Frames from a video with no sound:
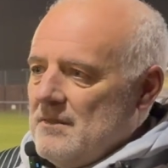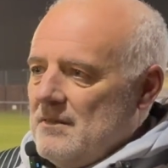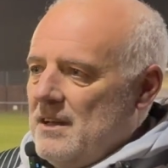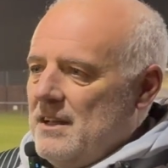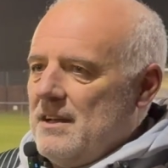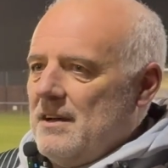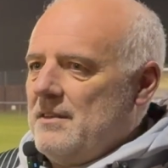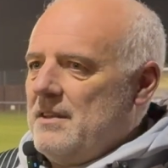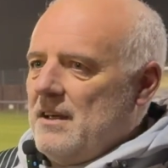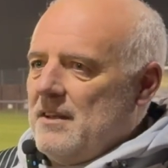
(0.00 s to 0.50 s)

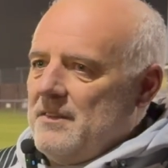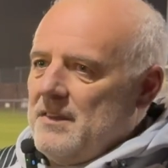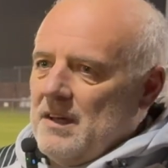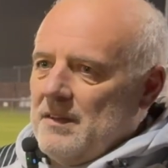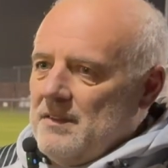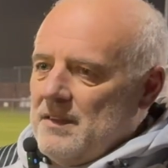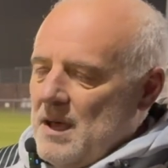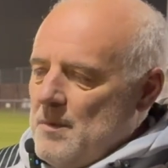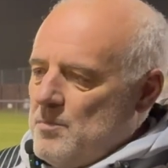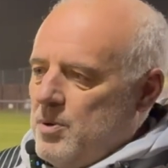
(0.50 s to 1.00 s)

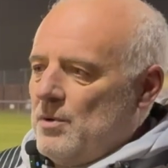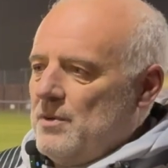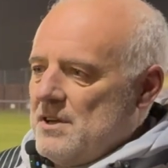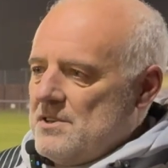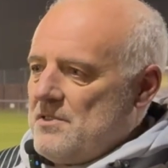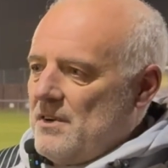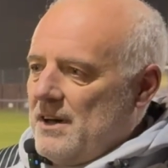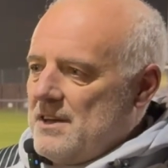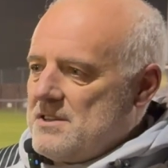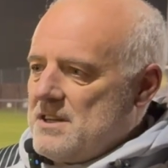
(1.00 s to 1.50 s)
they put
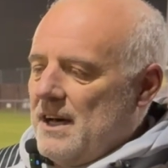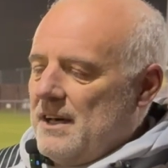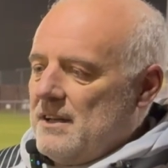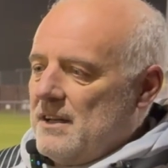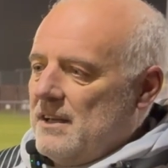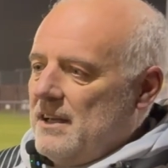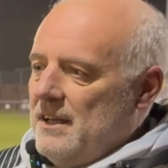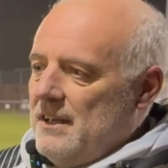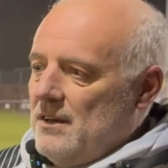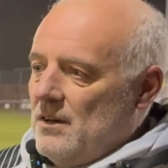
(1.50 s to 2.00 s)
this right
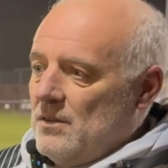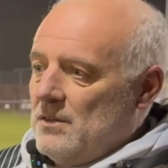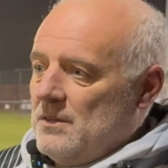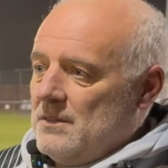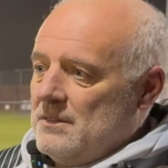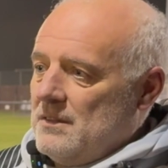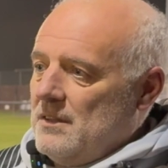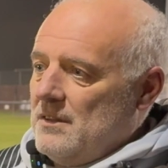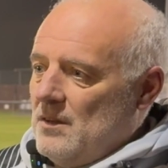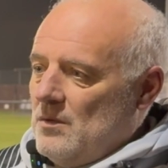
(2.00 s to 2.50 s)
Saturday,
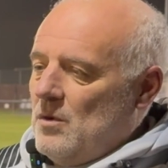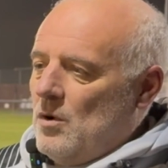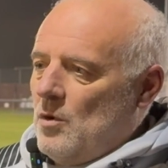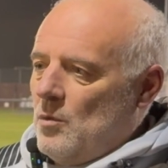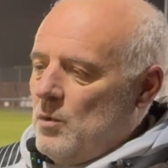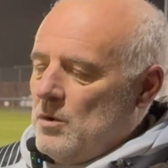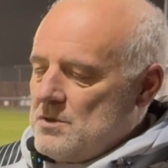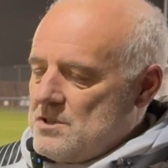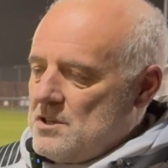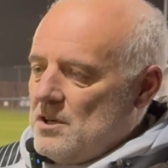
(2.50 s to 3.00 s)
or
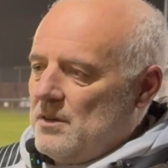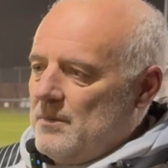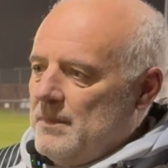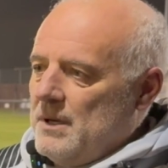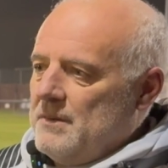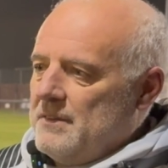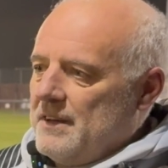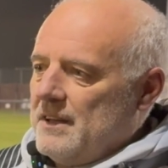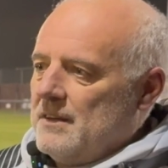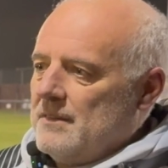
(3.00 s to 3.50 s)
we'll start
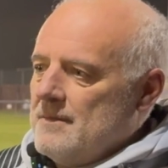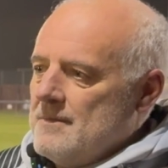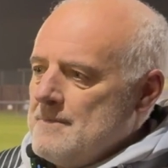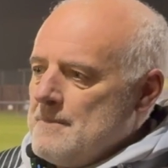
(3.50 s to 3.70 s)
moving on.